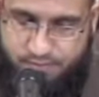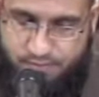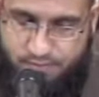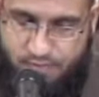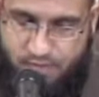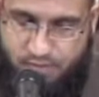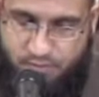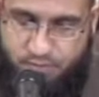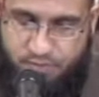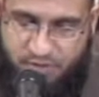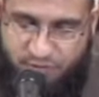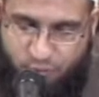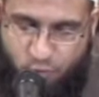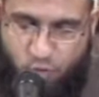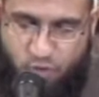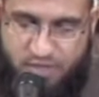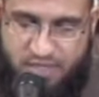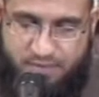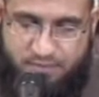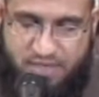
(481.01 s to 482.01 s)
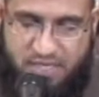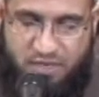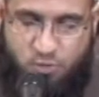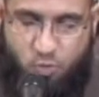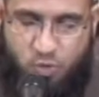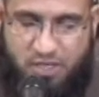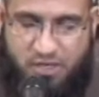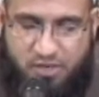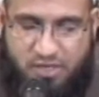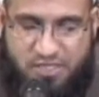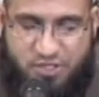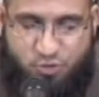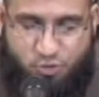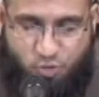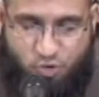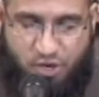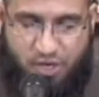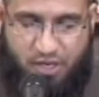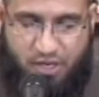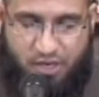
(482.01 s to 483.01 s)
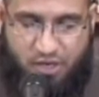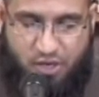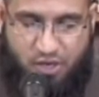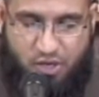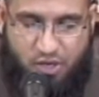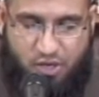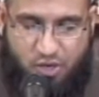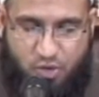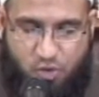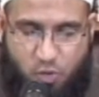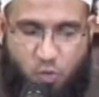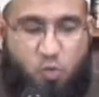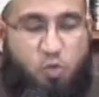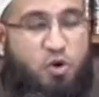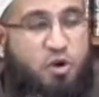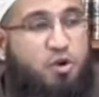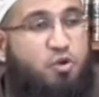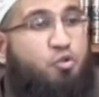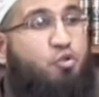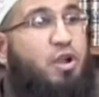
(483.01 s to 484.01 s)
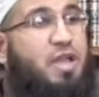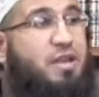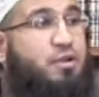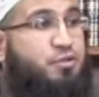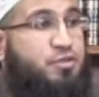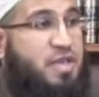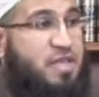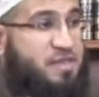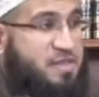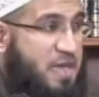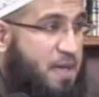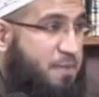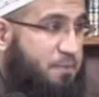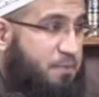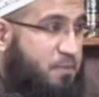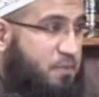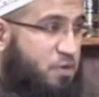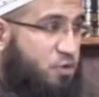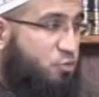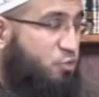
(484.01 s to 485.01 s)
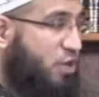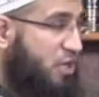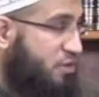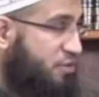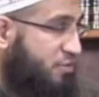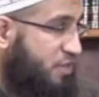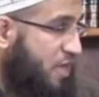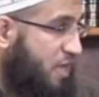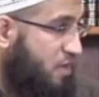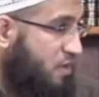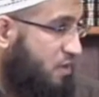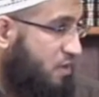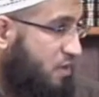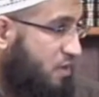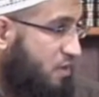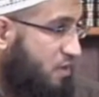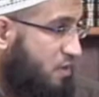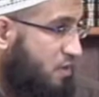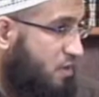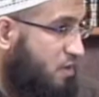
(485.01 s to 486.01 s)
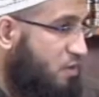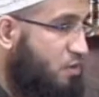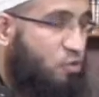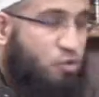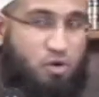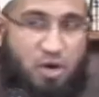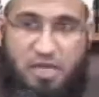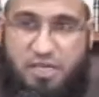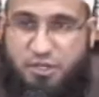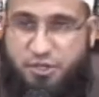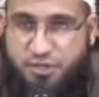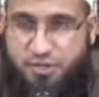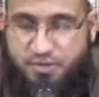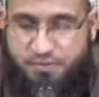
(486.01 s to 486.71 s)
before them did we destroy who were greater than them, greater than Quraysh,